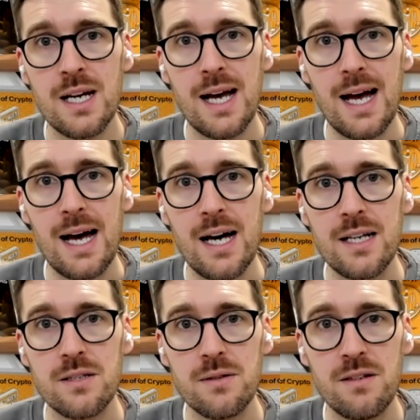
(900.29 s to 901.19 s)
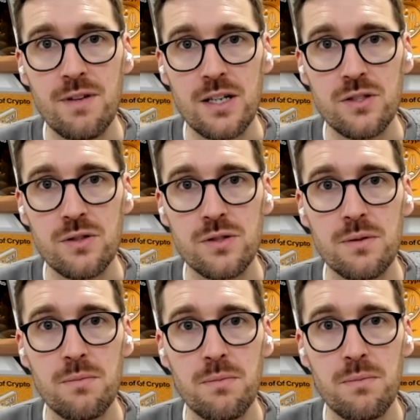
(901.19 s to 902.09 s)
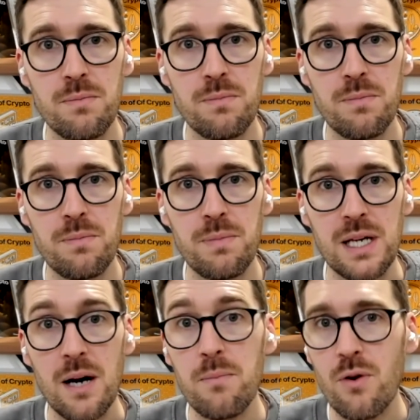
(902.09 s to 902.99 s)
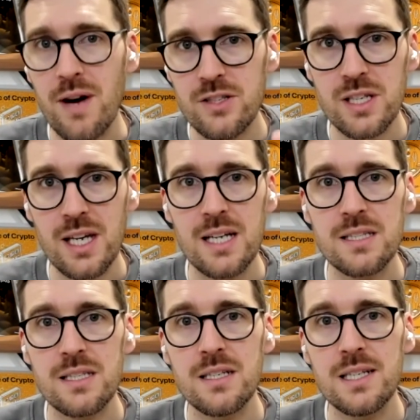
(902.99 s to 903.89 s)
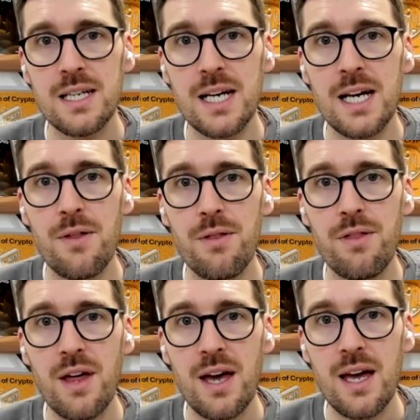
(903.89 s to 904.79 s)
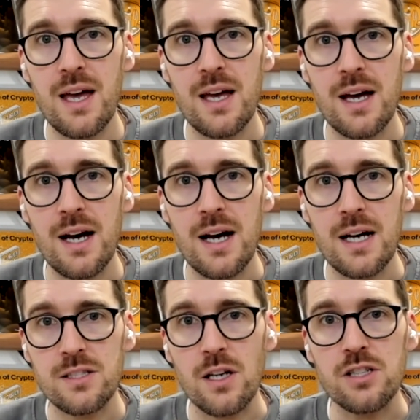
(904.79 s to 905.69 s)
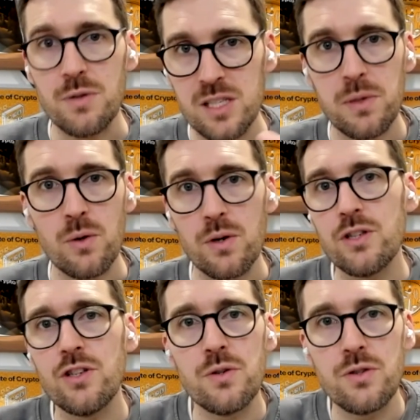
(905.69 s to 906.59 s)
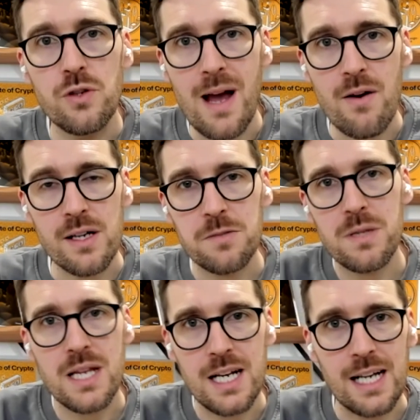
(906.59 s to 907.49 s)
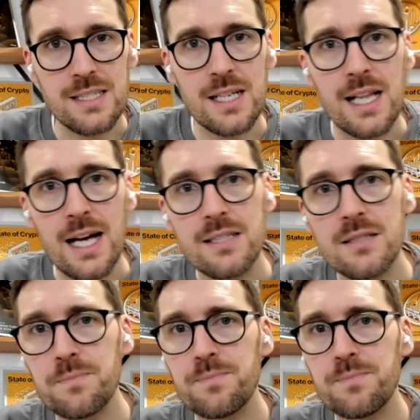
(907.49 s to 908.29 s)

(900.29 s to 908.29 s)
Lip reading: and investors become more educated, they start to explore new areas within an asset class.